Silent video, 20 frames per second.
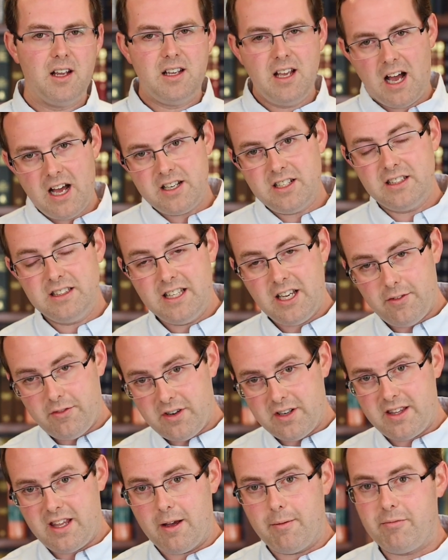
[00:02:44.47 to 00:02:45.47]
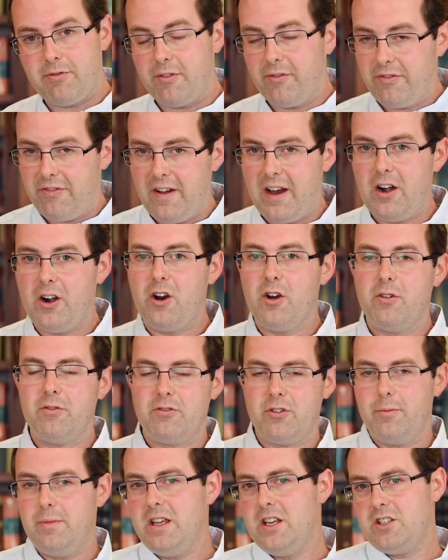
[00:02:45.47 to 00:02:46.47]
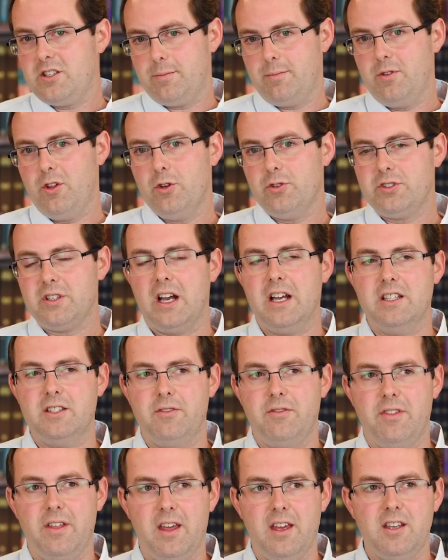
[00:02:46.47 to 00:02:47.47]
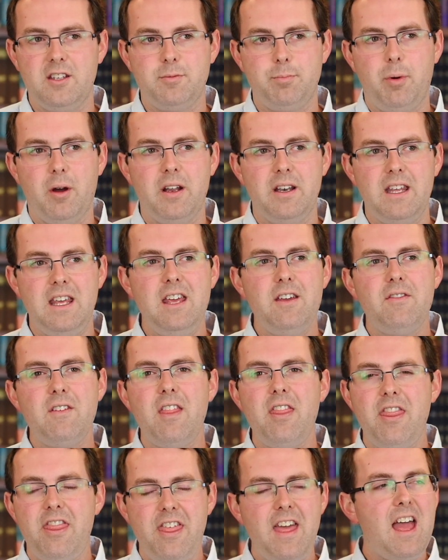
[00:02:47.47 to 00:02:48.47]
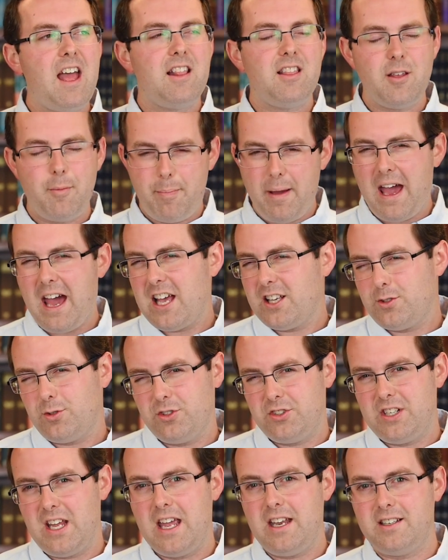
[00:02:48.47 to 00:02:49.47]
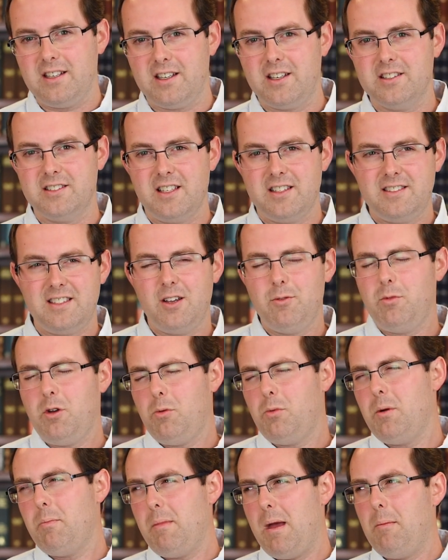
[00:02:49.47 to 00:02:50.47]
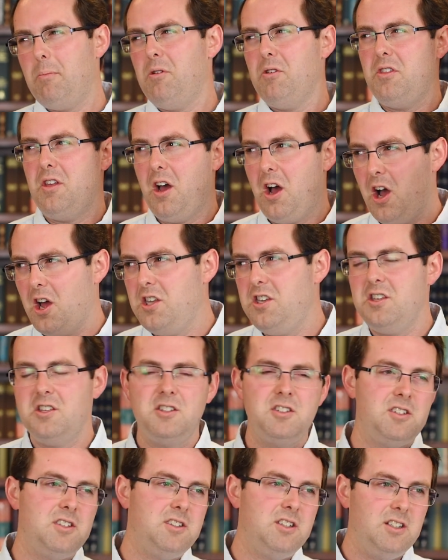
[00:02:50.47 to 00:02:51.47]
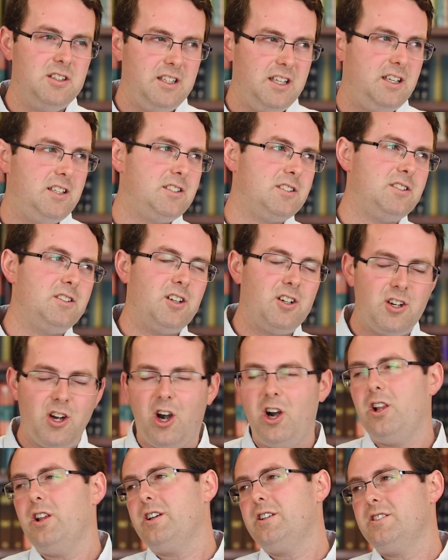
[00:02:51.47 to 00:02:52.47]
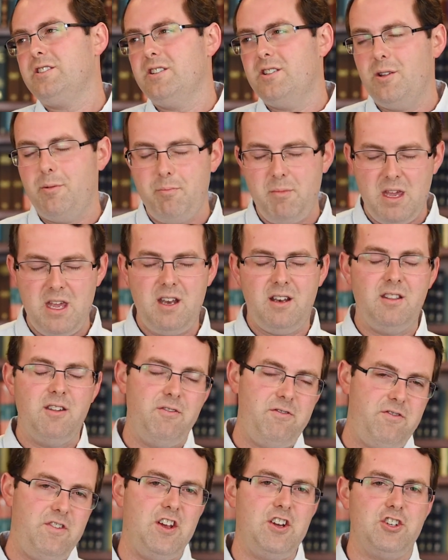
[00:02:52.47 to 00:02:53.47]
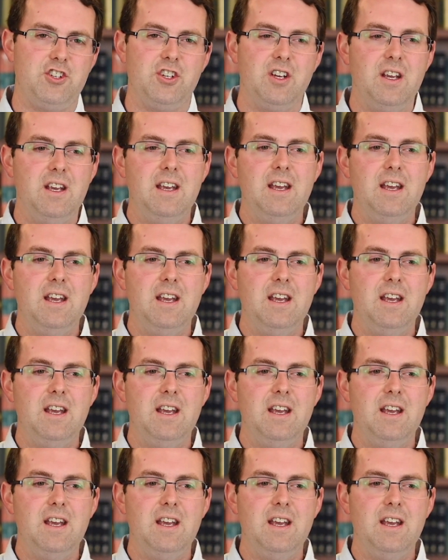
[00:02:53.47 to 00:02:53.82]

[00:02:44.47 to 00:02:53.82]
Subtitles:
God delivered them from Pharaoh and from Egypt and those kinds of things. But even then, the past was tainted because they'd say, we remember the onions and the leeks and the garlics and the meat and the fish.